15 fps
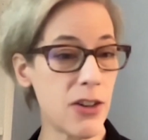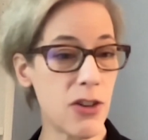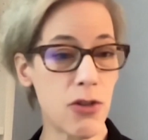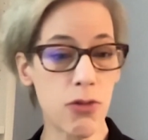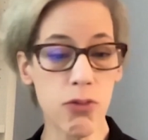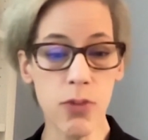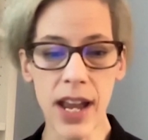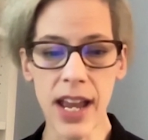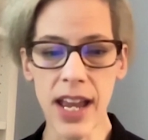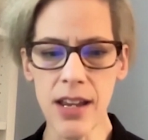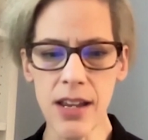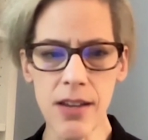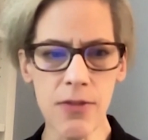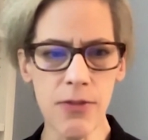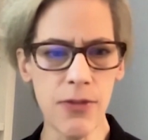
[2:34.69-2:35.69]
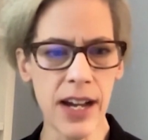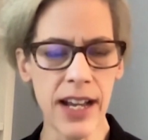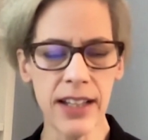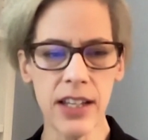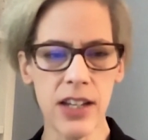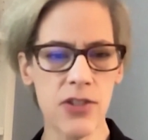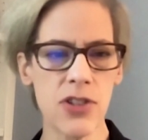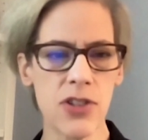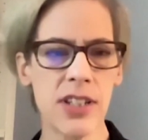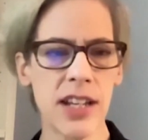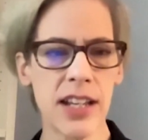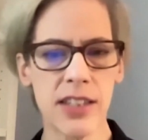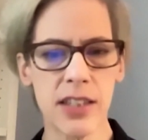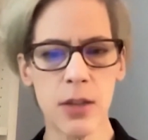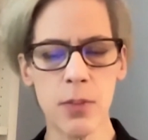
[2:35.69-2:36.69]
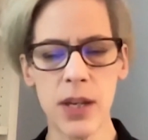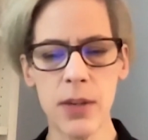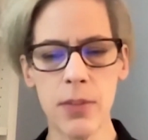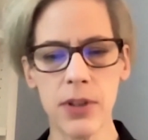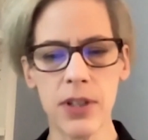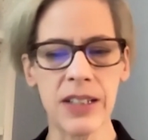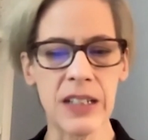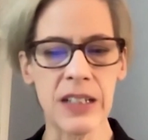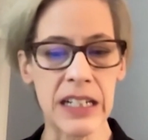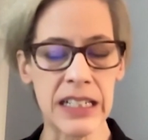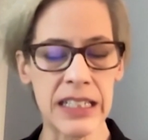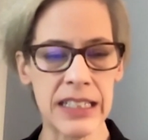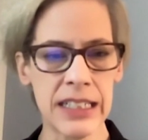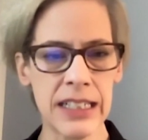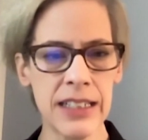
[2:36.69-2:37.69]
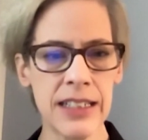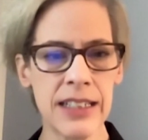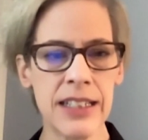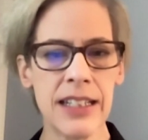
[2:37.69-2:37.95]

grave violations against the people in Gaza.